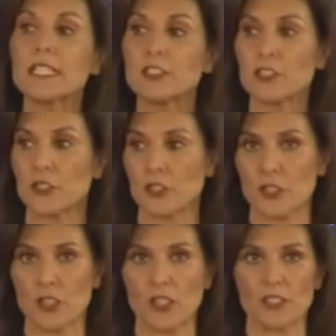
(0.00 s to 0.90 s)
into your
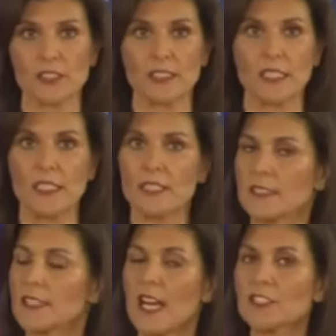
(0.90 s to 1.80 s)
cause,
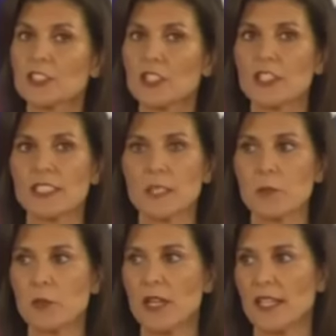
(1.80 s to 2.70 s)
not turning
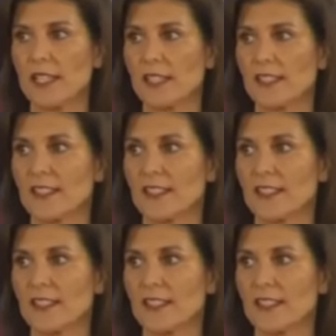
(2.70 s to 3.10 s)
them away.